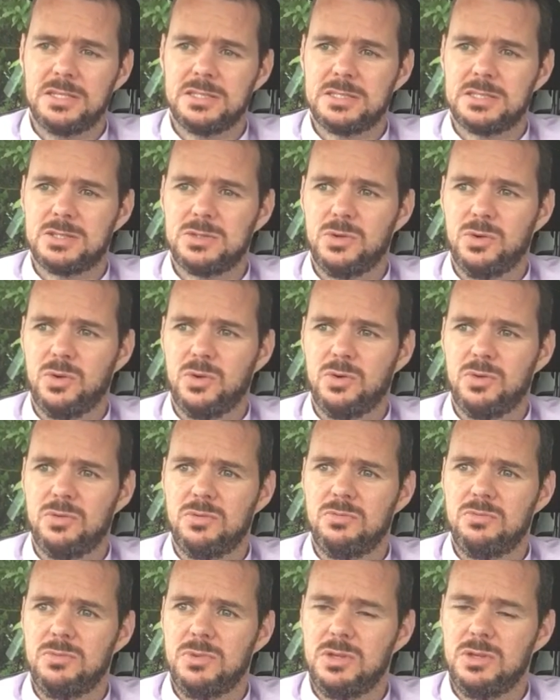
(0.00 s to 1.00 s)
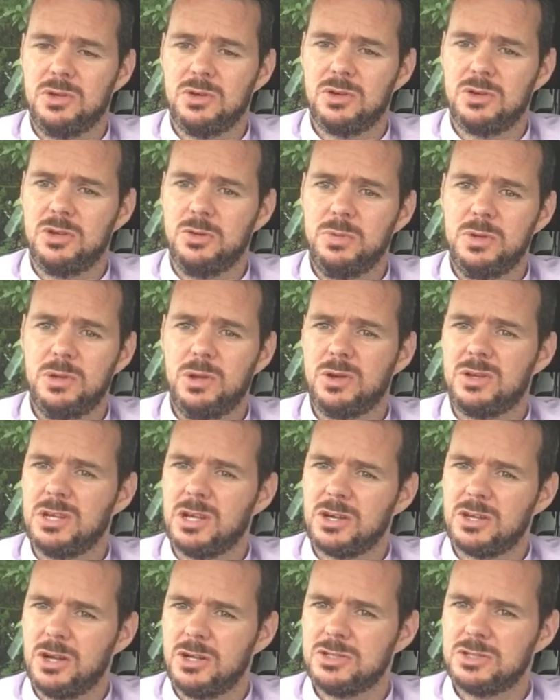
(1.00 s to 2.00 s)
So you could be looking
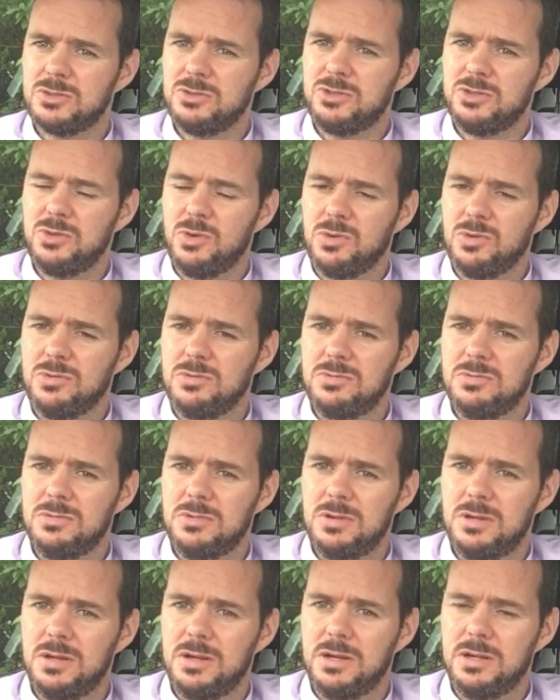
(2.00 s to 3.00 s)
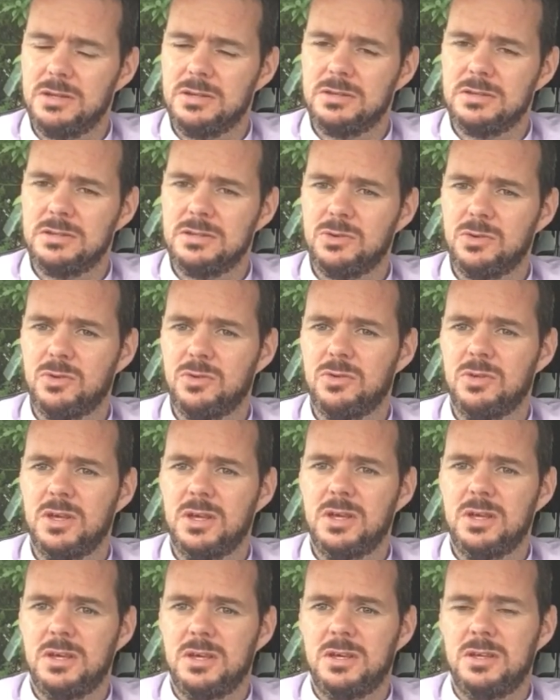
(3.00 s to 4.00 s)
at clutch control, and
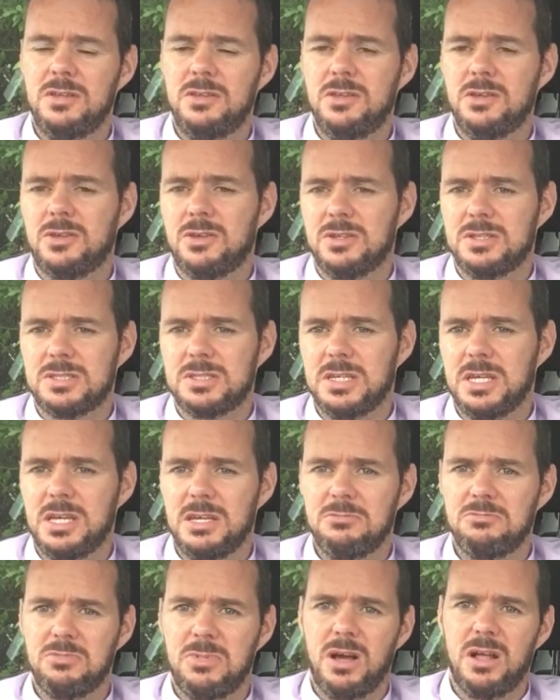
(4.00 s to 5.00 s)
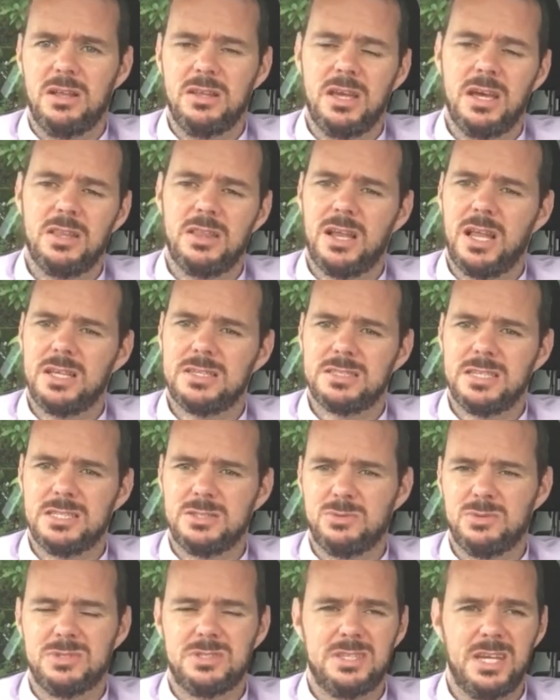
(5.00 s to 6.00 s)
they could say, well, yeah, the last
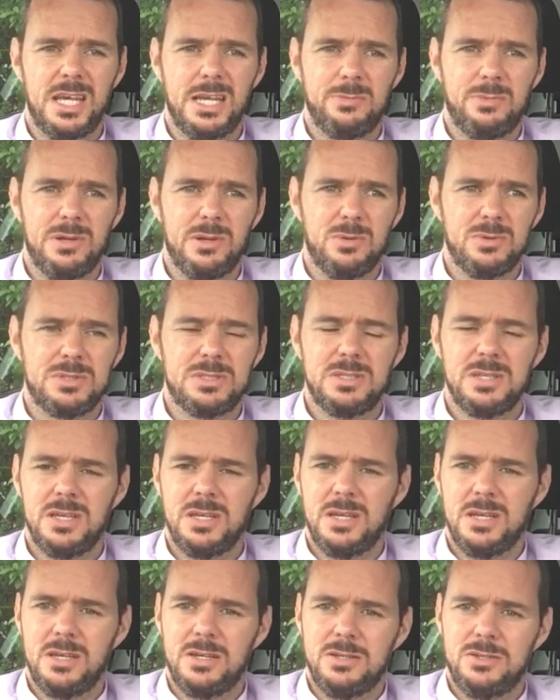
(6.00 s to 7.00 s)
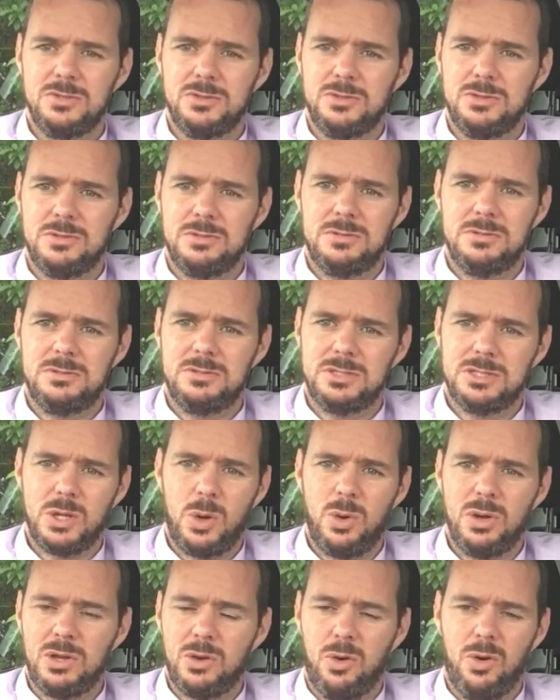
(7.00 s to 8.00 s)
lesson was terrible, I was
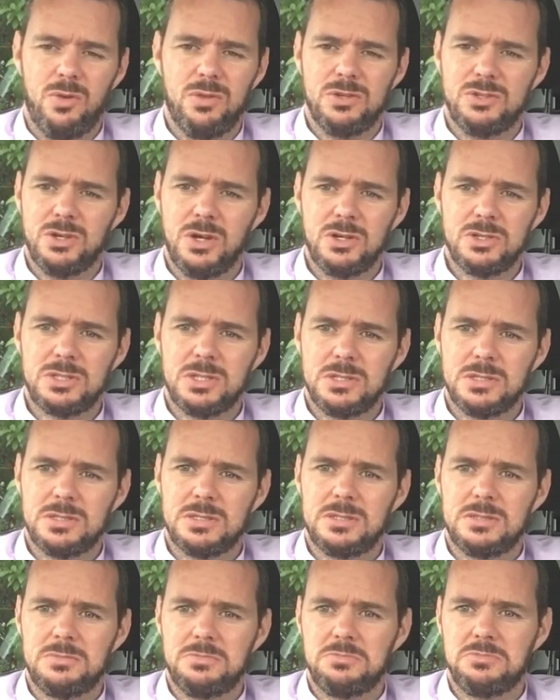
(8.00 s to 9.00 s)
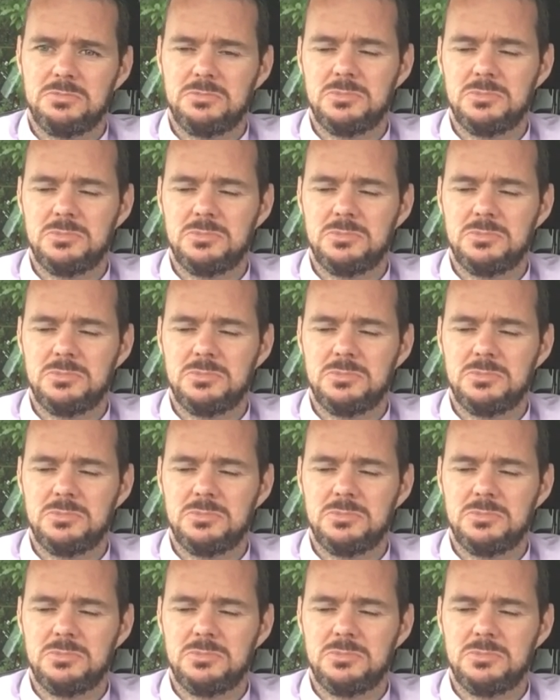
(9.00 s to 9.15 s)
stalling at all the junctions.